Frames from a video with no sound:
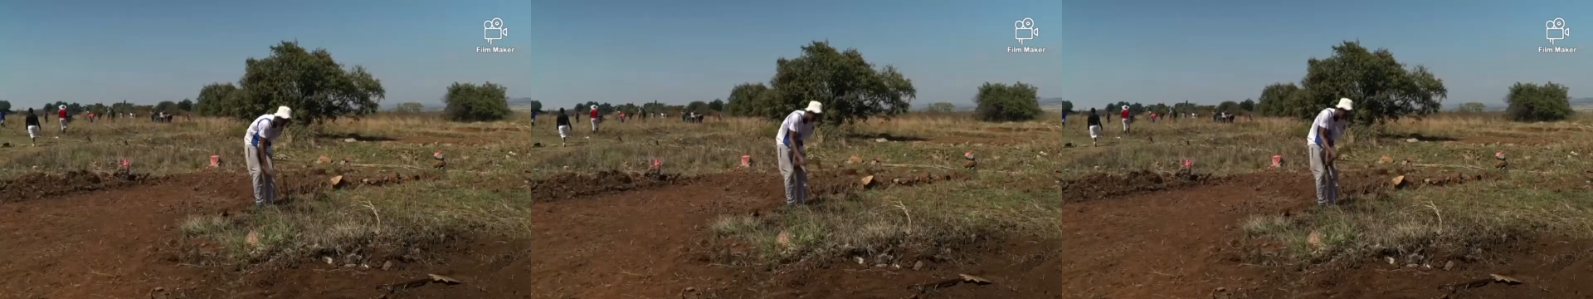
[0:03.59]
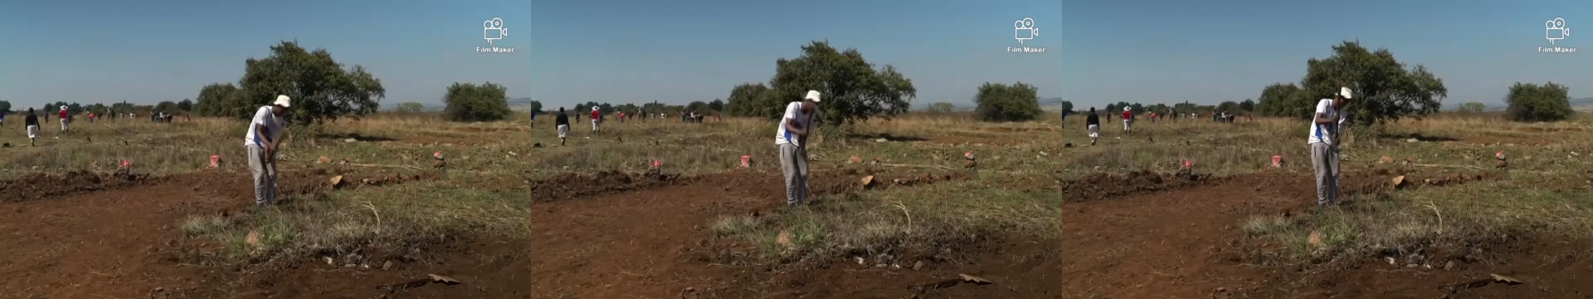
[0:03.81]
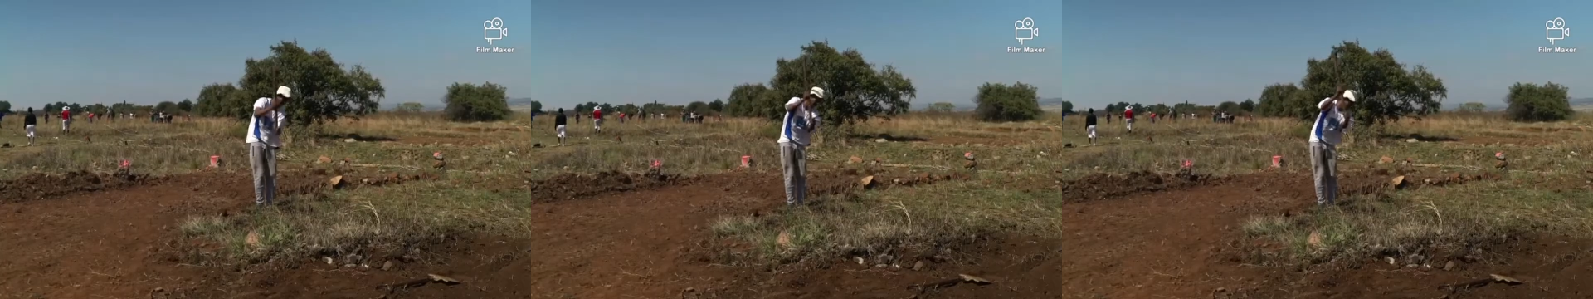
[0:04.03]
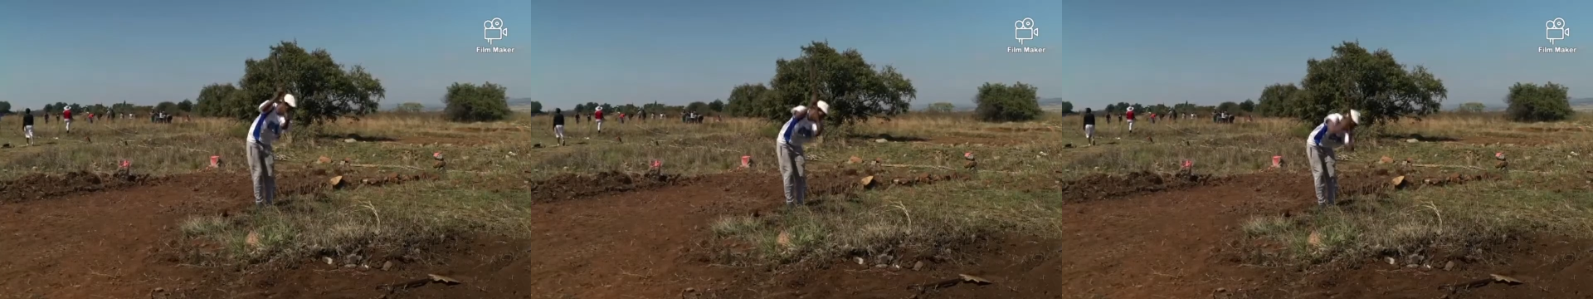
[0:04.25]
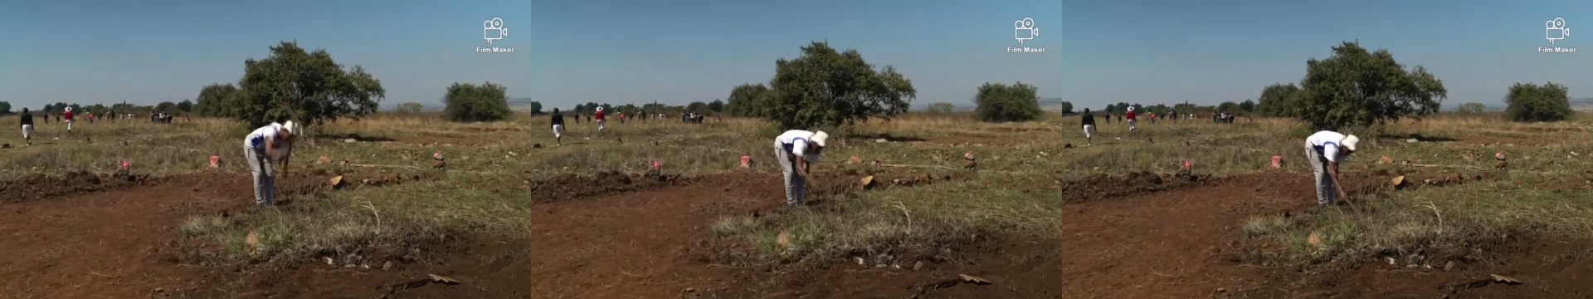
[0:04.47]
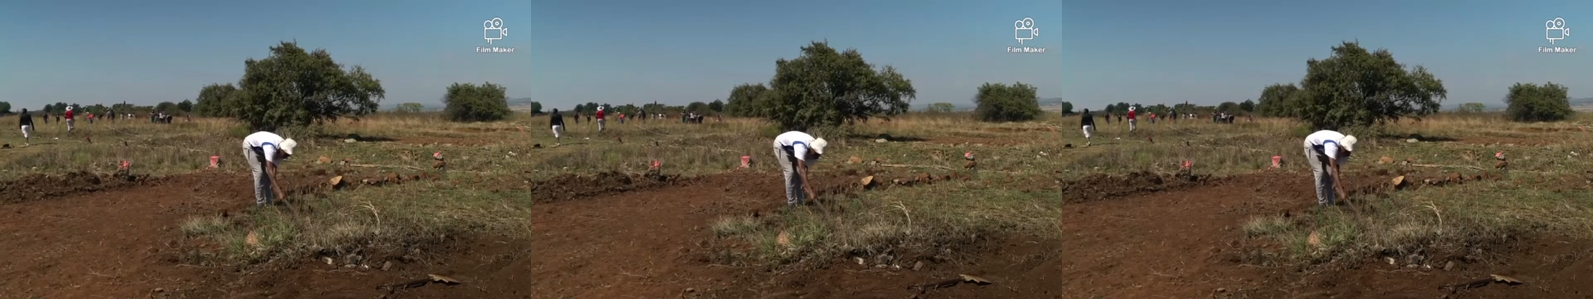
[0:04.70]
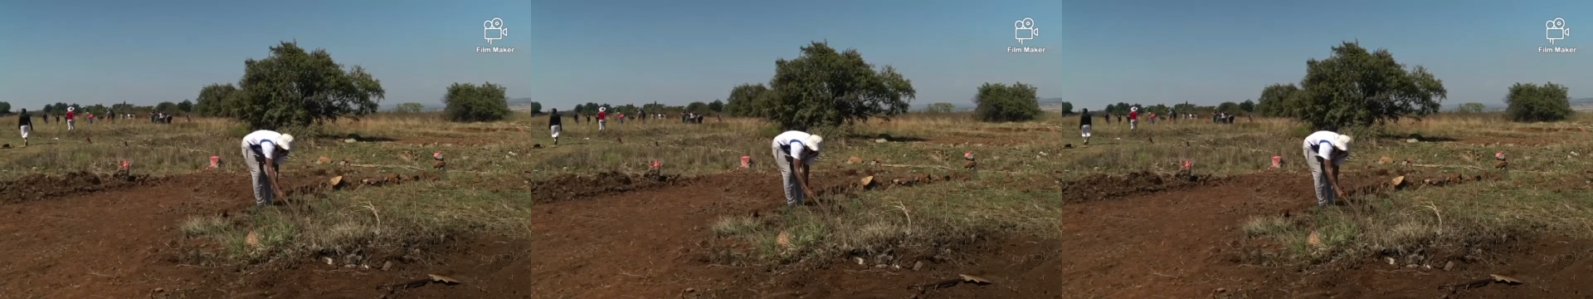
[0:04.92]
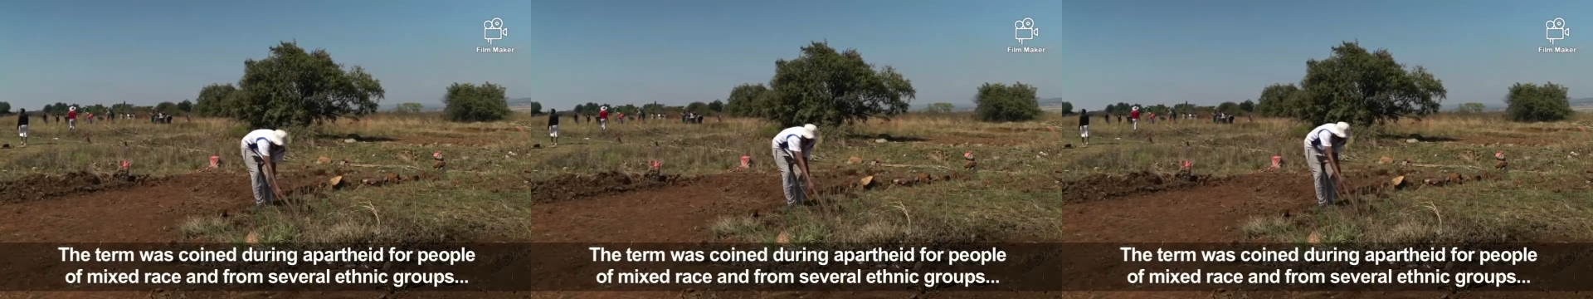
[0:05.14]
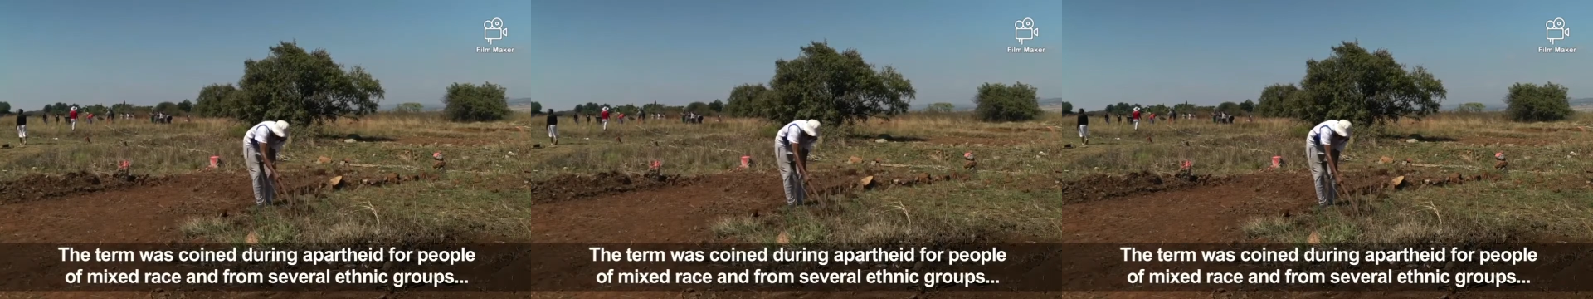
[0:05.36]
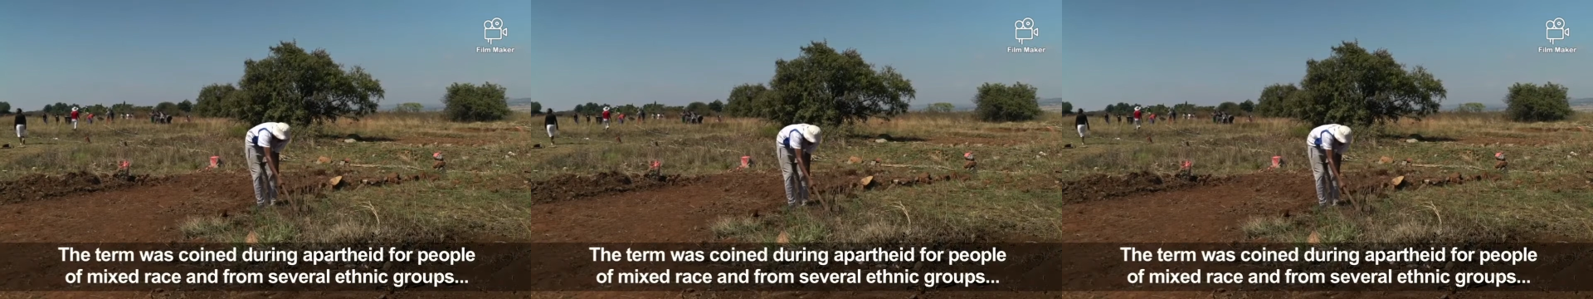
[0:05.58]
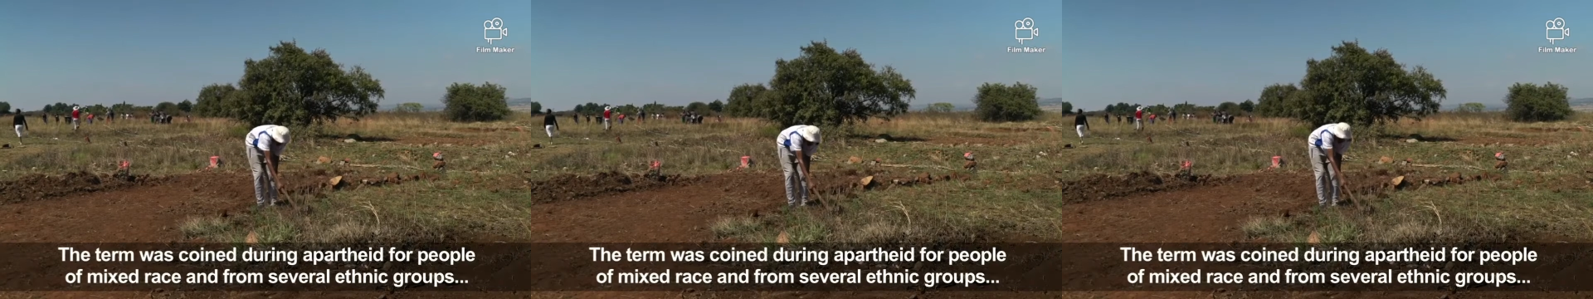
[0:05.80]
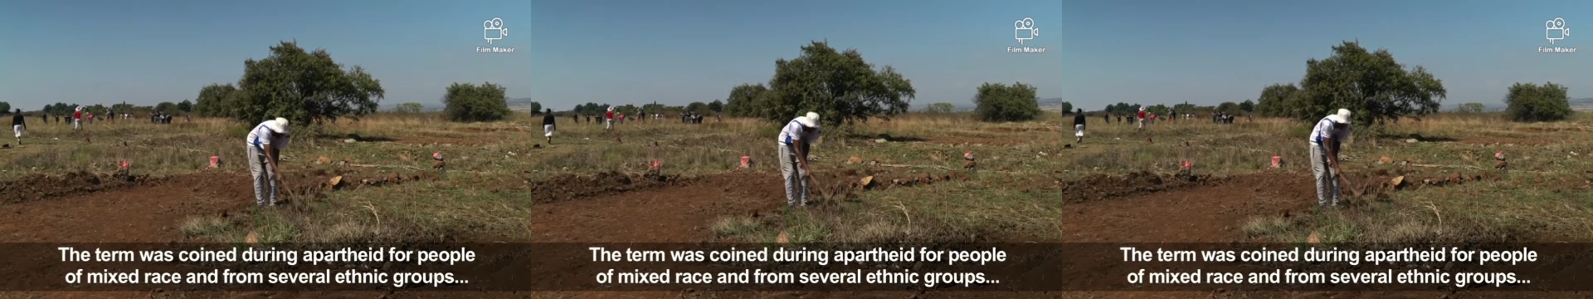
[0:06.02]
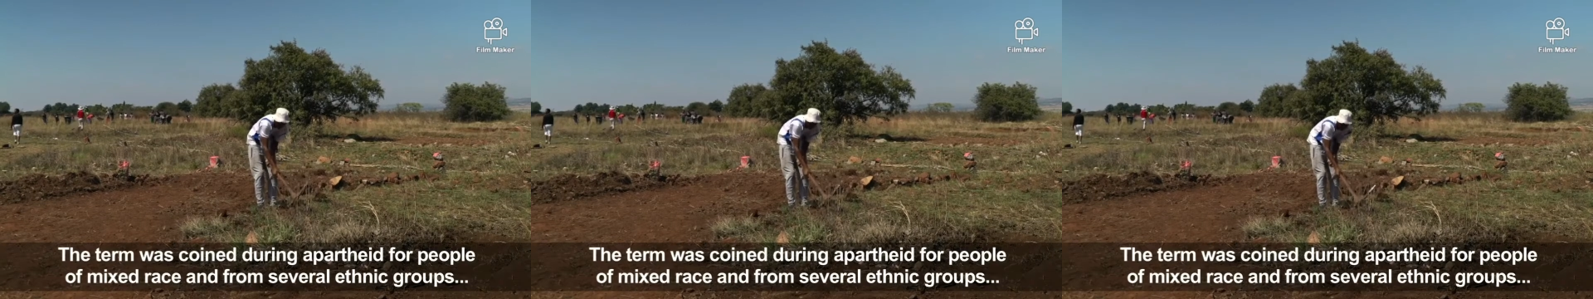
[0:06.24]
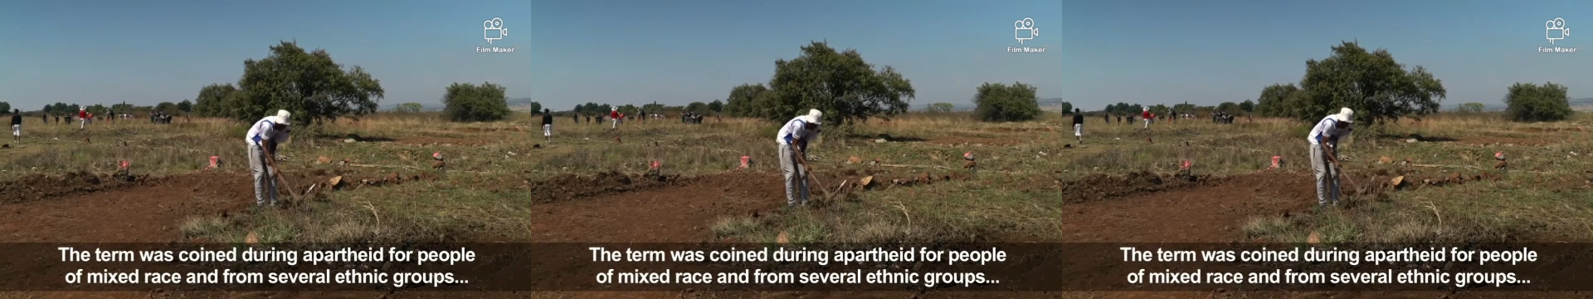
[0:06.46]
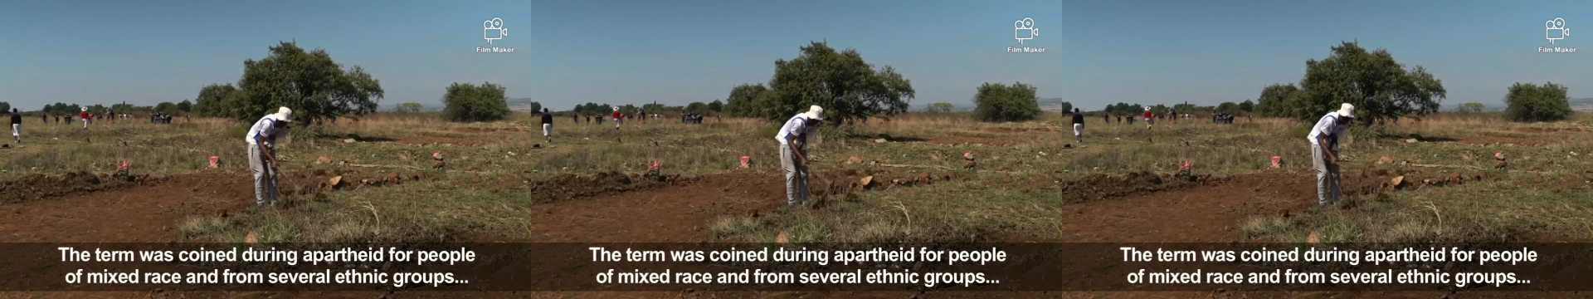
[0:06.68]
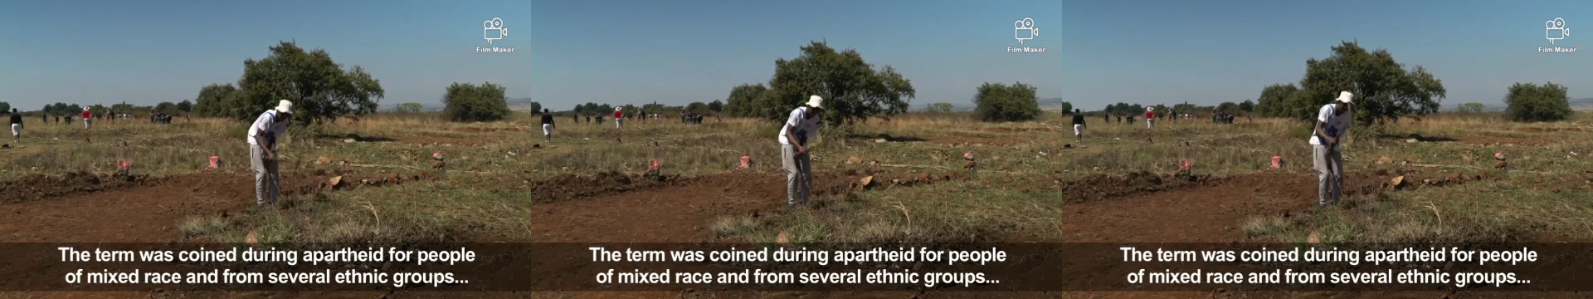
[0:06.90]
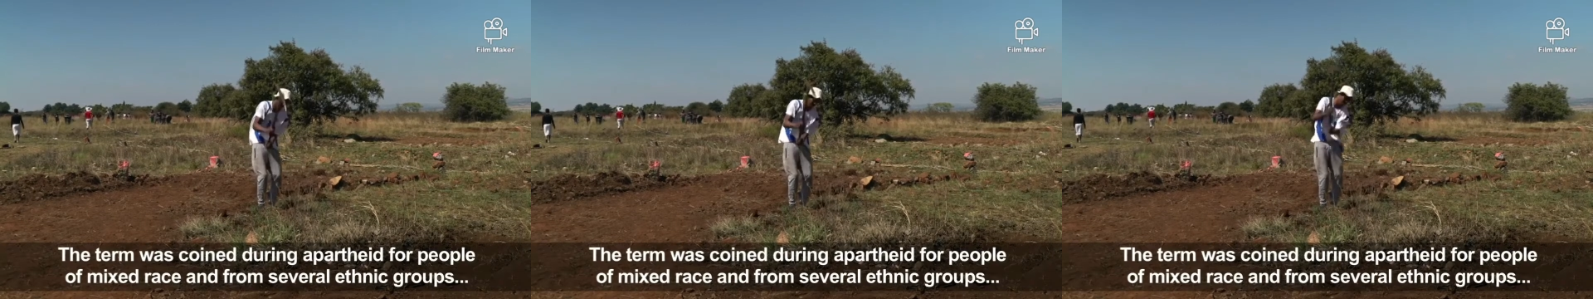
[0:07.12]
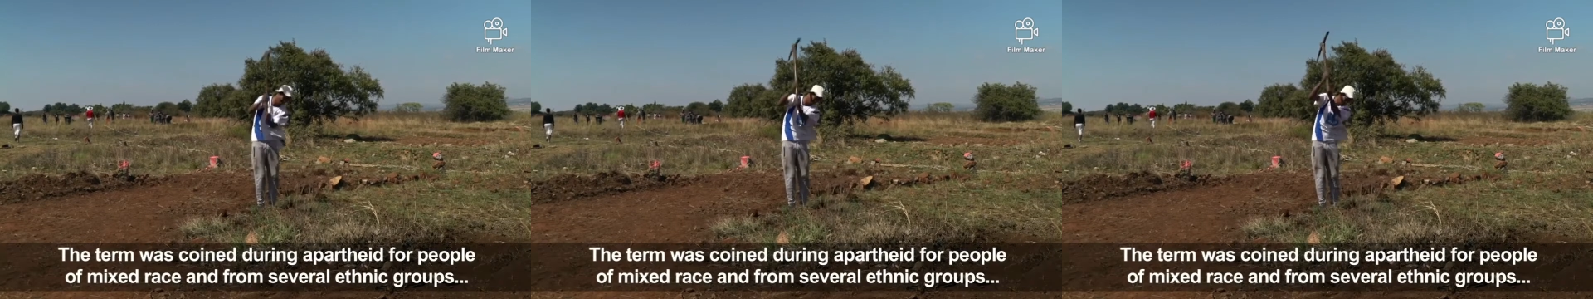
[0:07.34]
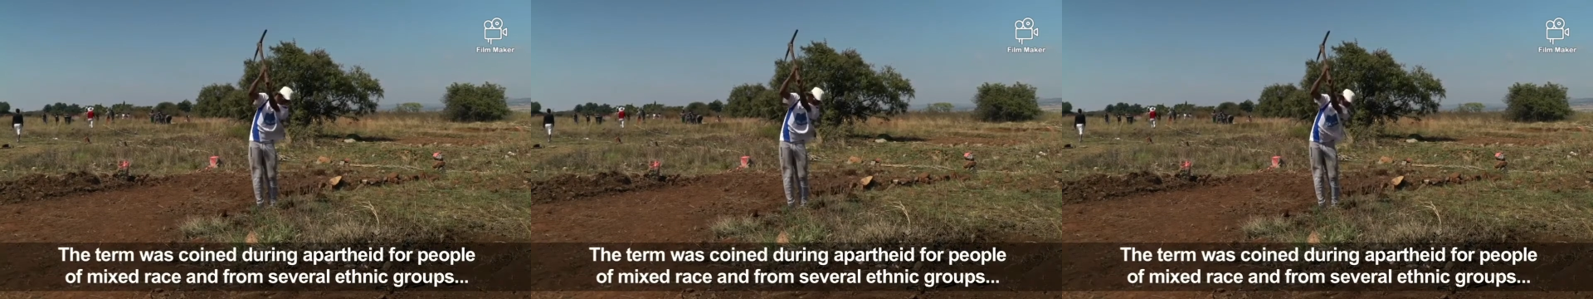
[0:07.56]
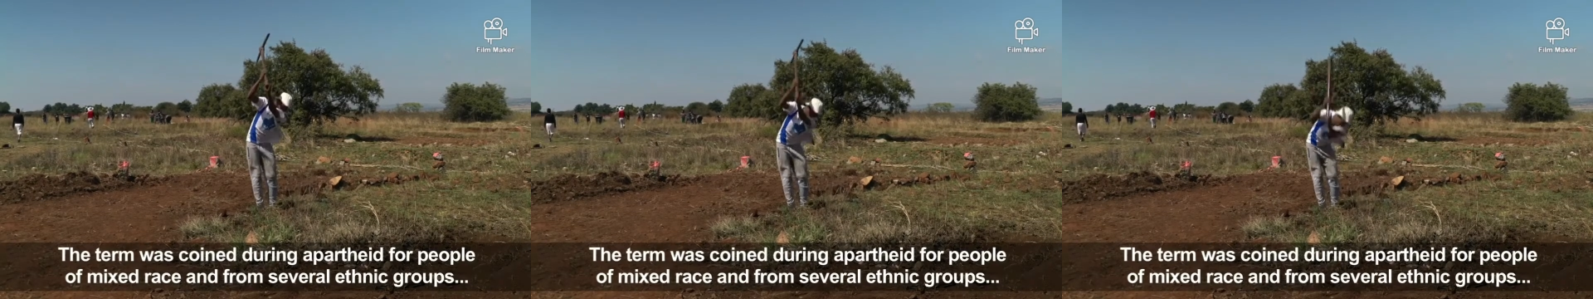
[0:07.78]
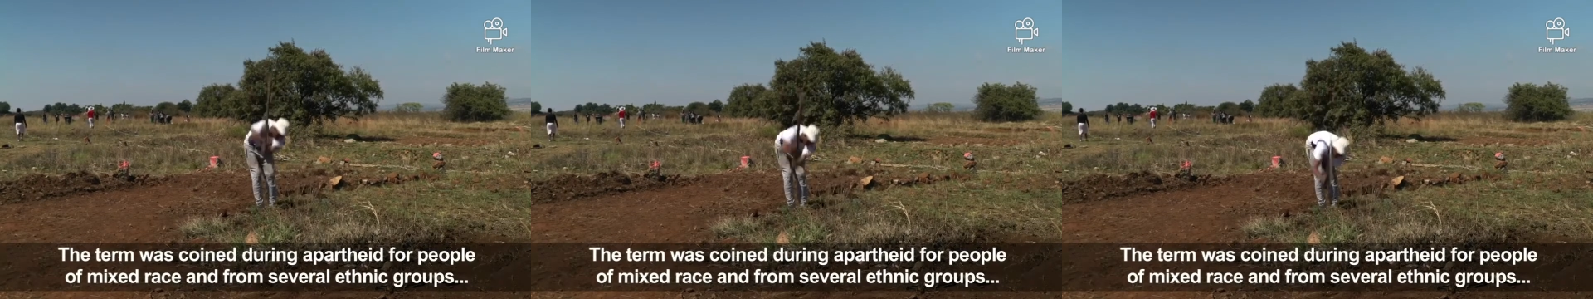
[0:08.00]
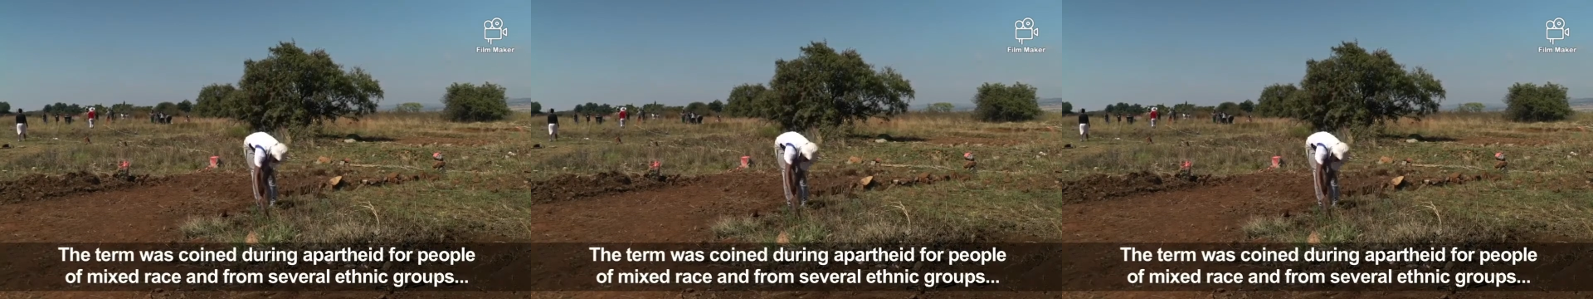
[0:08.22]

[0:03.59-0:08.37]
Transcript: No face is visible, so there are no lips to read.